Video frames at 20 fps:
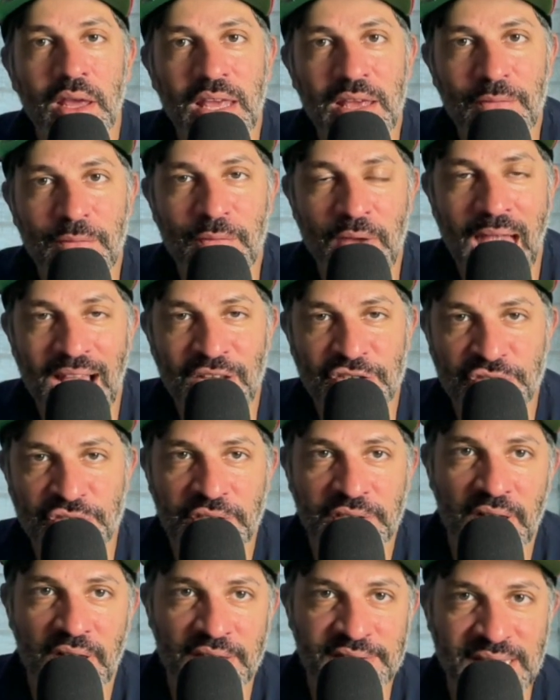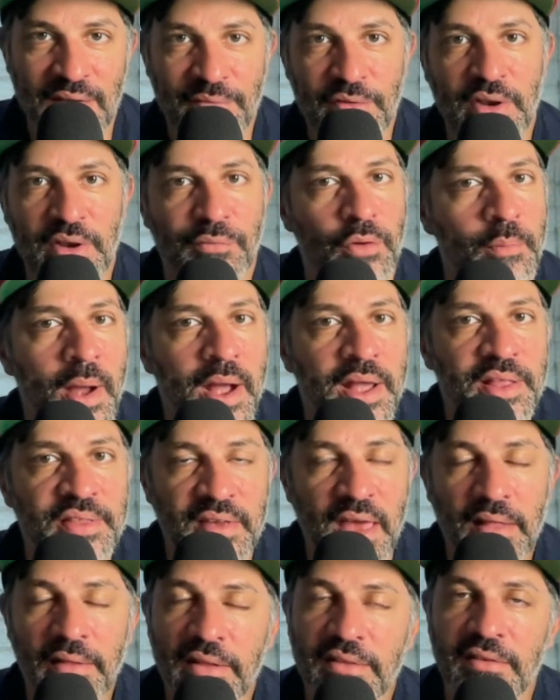if he actually does have a different
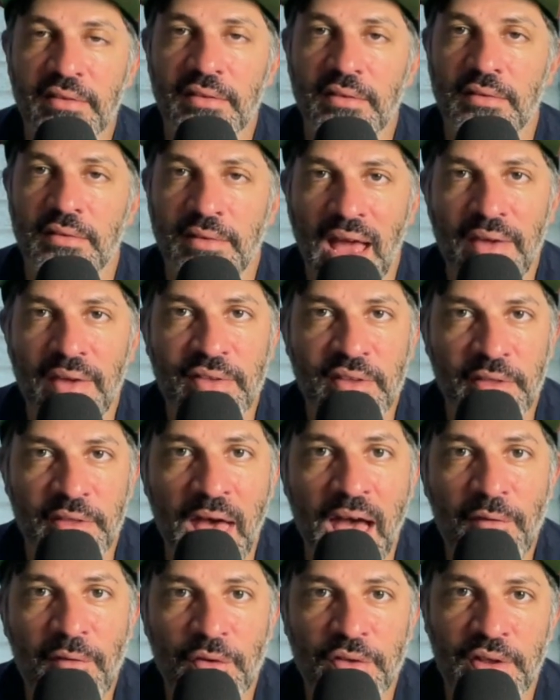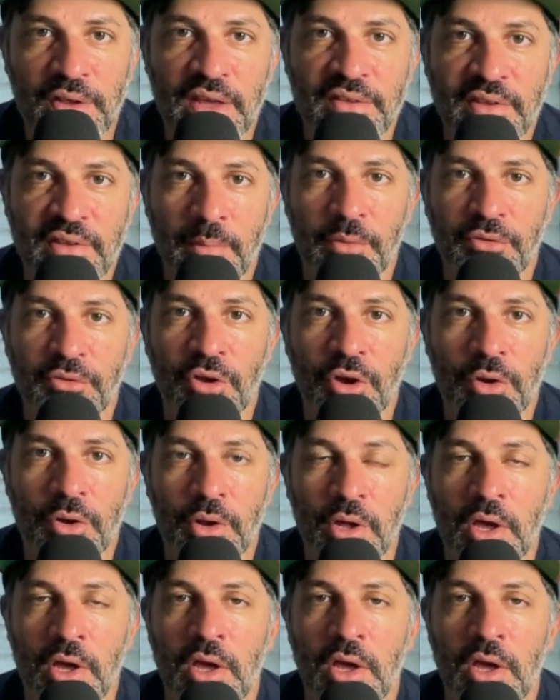mindset? Let's dive into that for today's episode.